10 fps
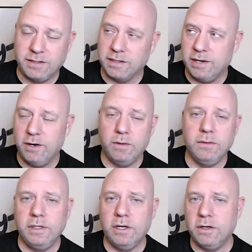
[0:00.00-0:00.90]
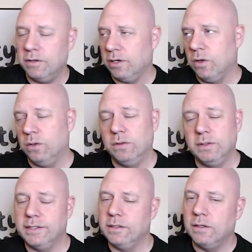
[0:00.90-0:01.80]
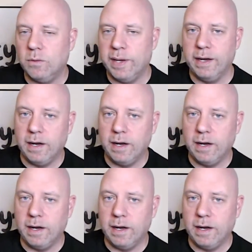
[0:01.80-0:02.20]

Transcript: So they know, Nicole gets a little weighted